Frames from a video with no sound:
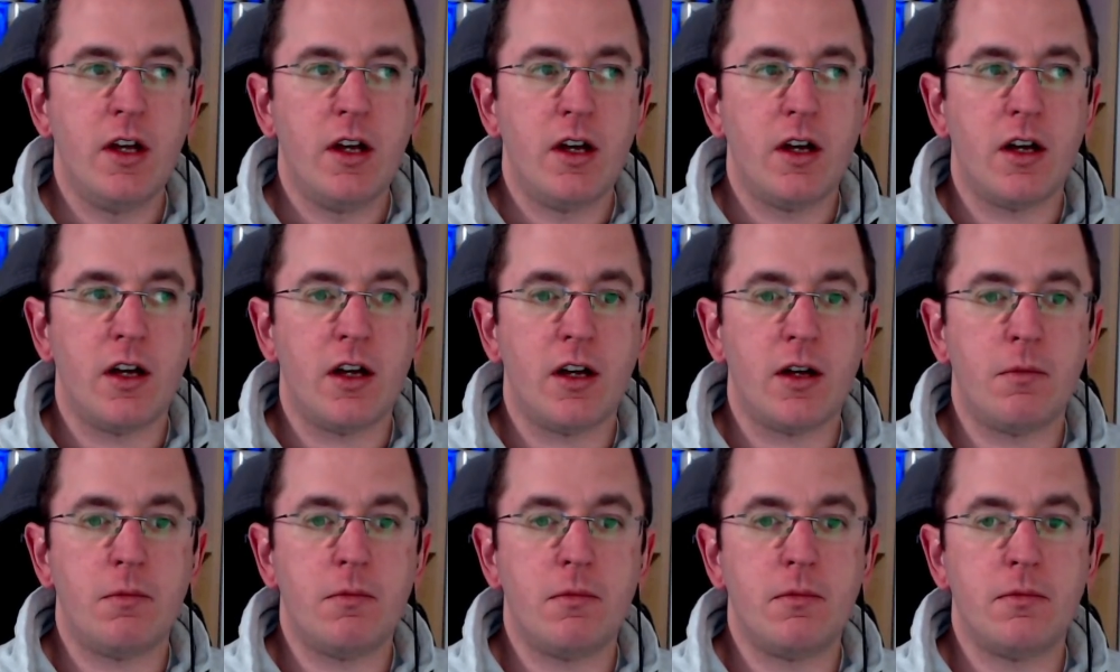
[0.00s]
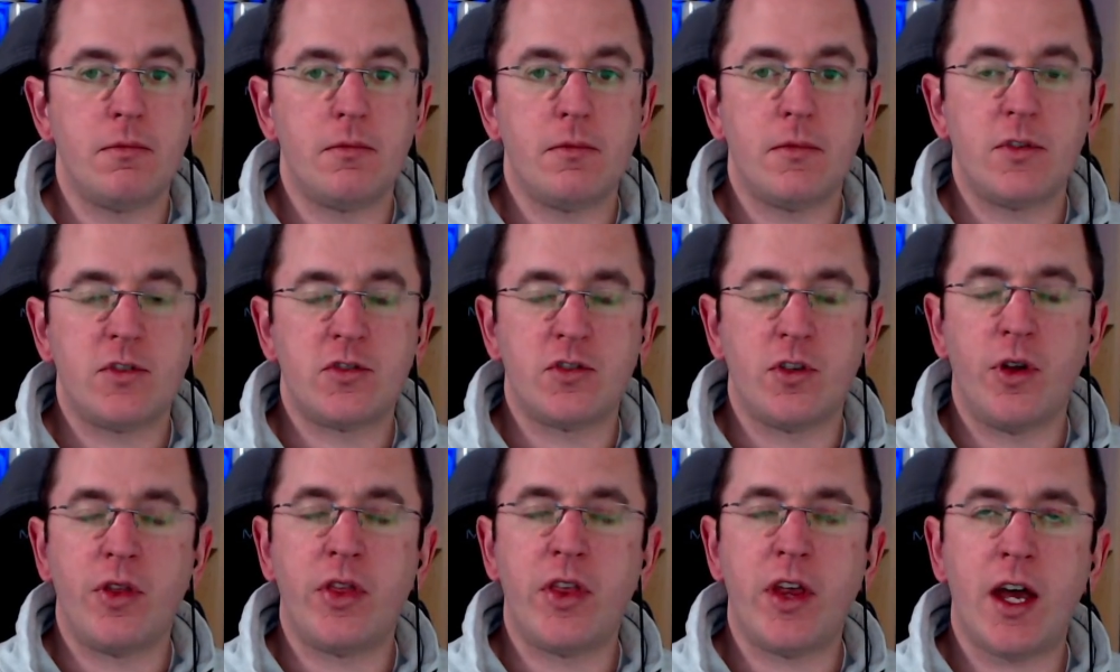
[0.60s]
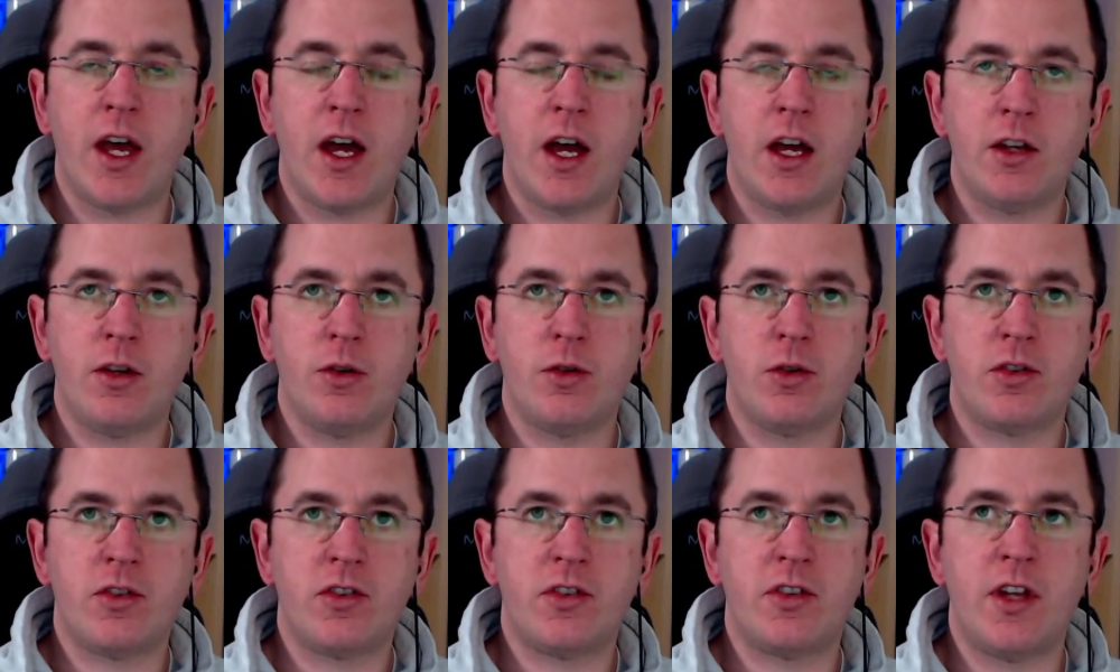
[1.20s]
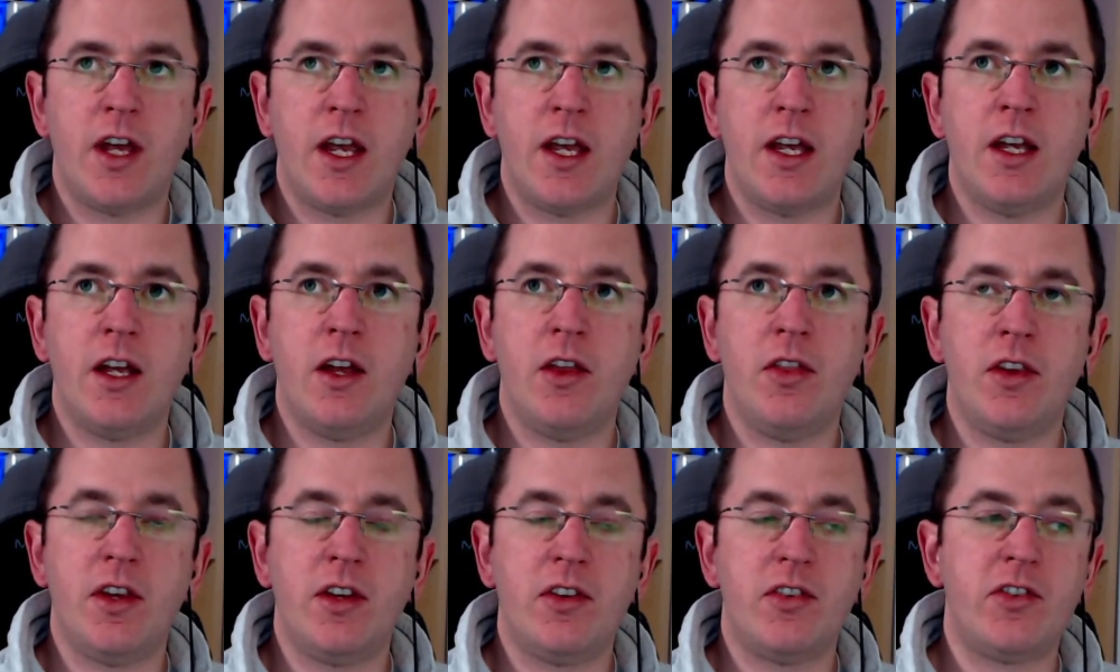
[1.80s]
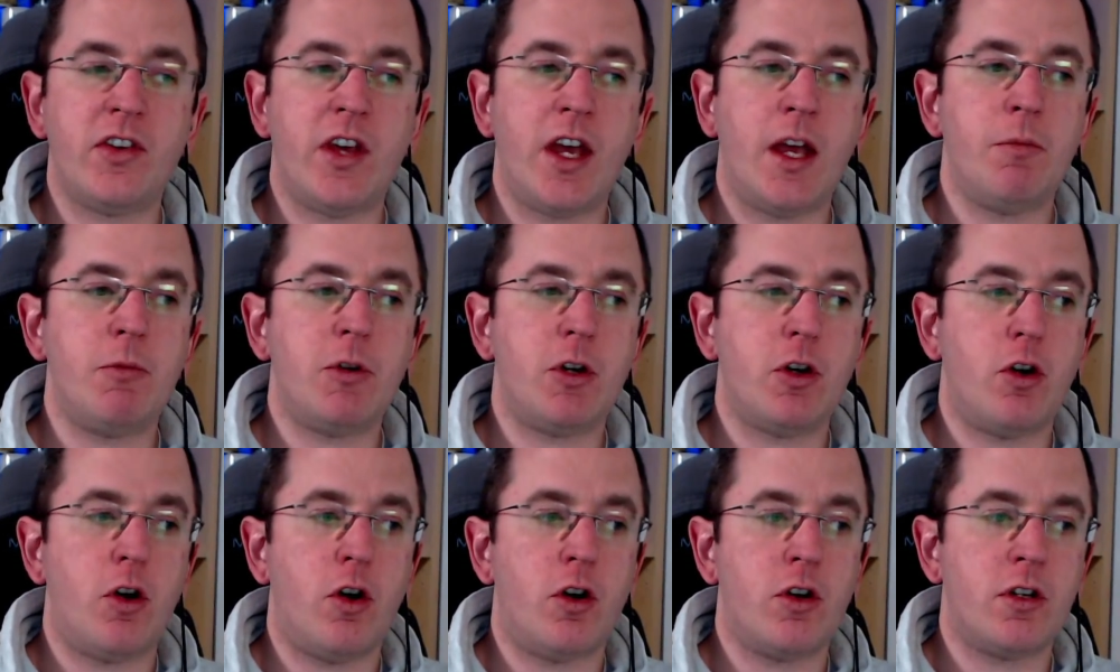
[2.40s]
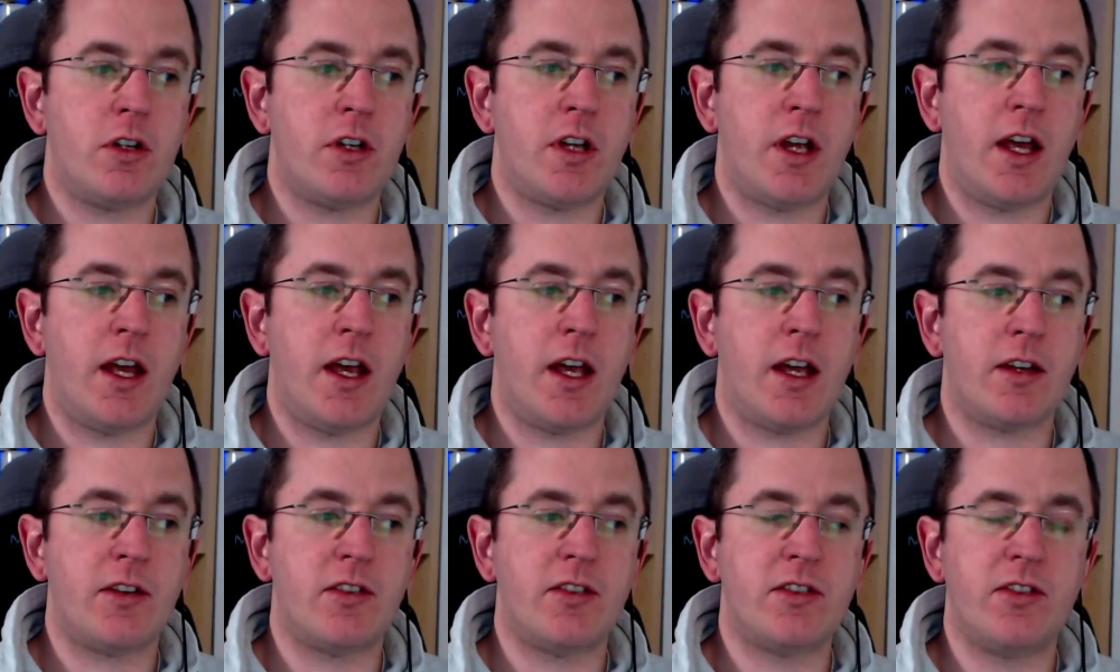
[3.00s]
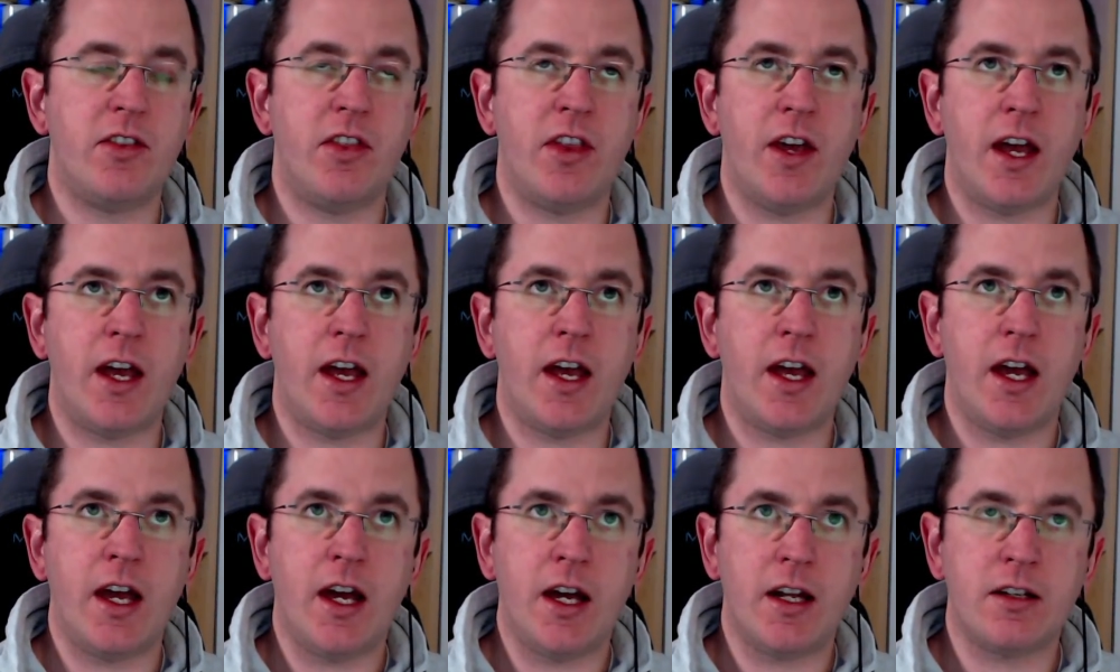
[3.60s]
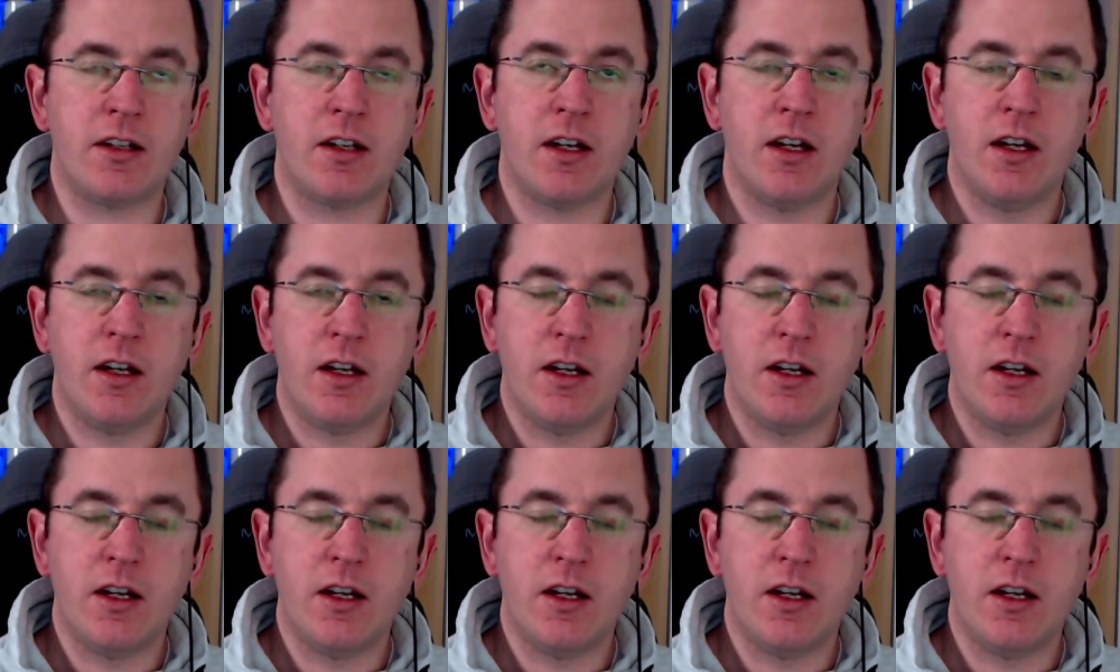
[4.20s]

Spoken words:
So there you stay in the same context that